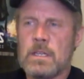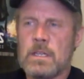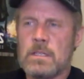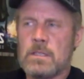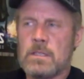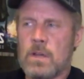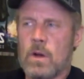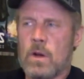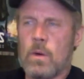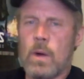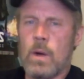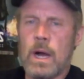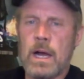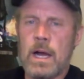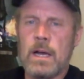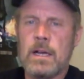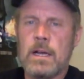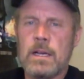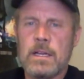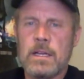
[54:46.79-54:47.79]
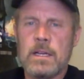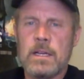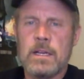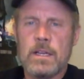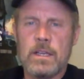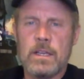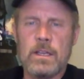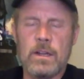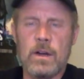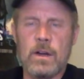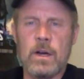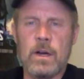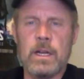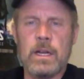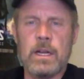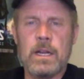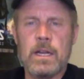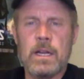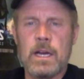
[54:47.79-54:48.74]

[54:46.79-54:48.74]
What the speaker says: So, and